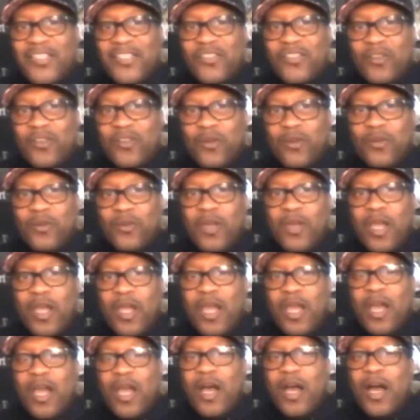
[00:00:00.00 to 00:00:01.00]
So
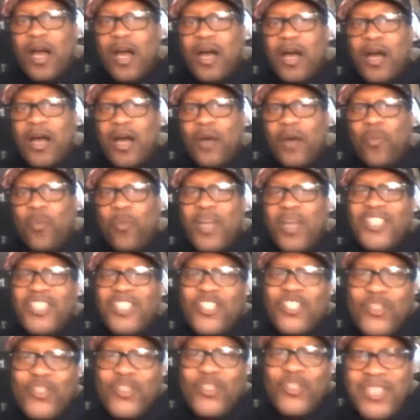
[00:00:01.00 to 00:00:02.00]
what
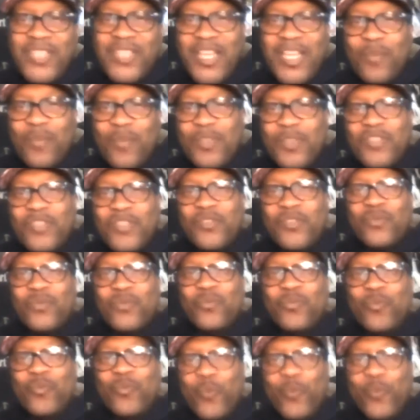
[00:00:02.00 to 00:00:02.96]
do you think was the